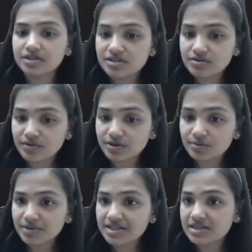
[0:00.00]
is going to
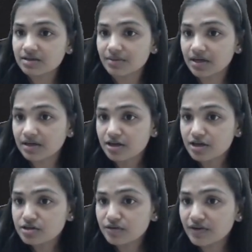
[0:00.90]
be a sigma.
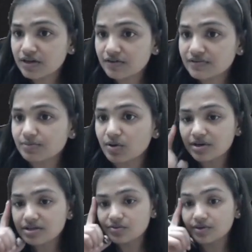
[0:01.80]
So one of the
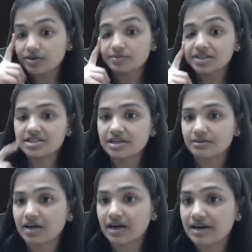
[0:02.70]
bond is going to be the
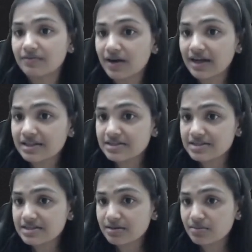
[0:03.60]
sigma. And why this is
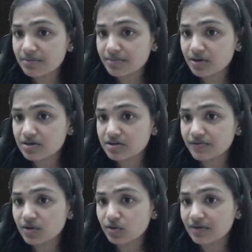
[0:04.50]
sigma? Because of
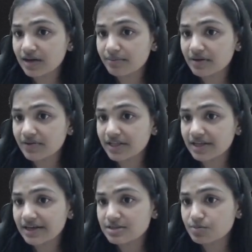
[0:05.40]
the overlap between
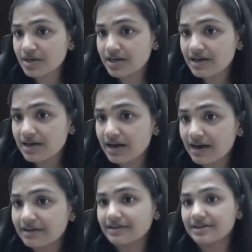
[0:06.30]
the sp
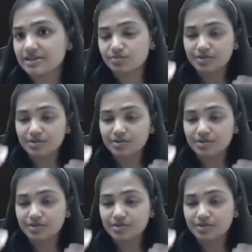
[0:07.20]
and the sp.